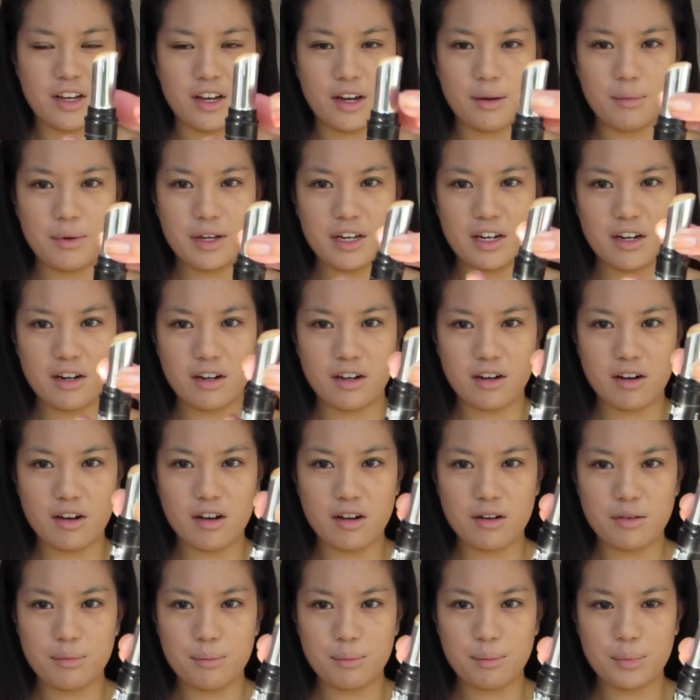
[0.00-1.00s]
I mean, I
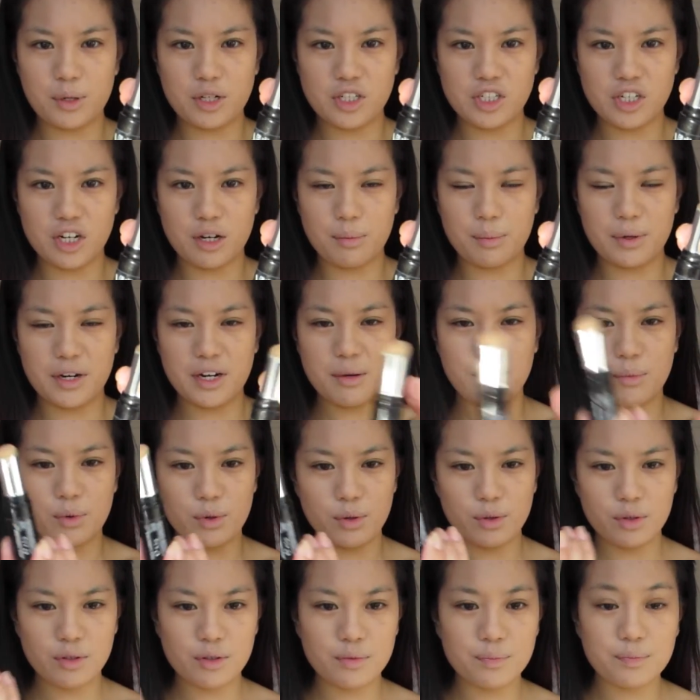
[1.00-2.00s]
can't push it up
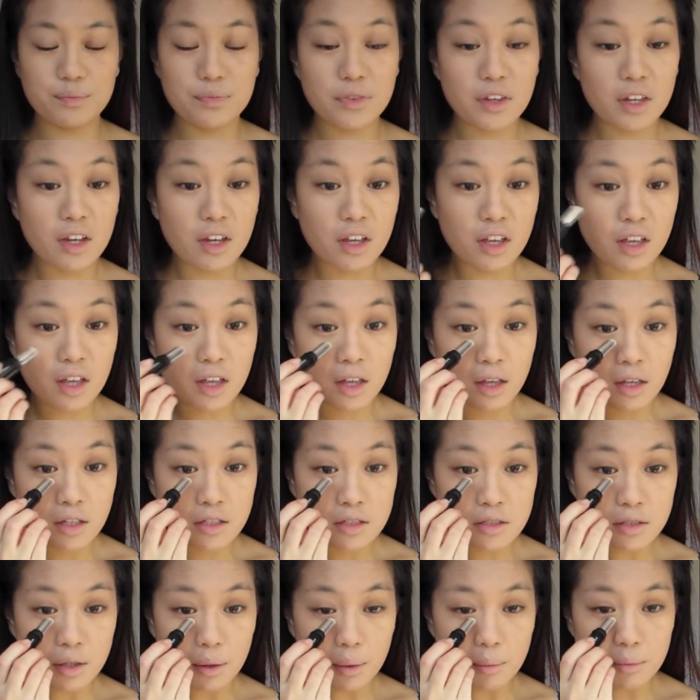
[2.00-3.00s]
anymore.
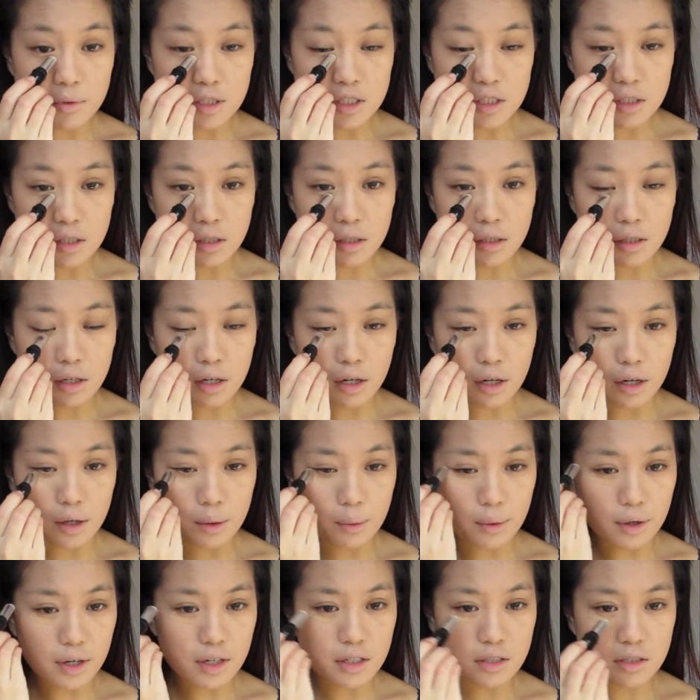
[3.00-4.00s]
So I'm just gonna
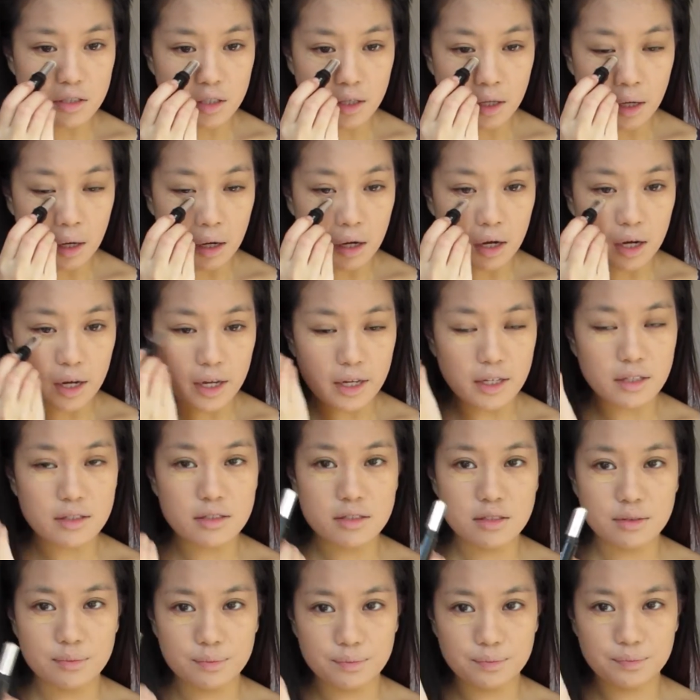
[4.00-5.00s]
go under the
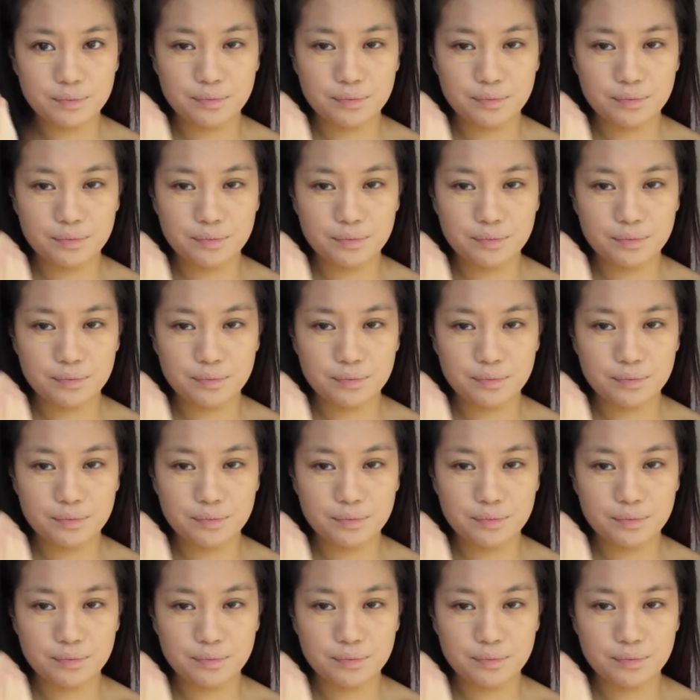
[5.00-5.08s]
eyes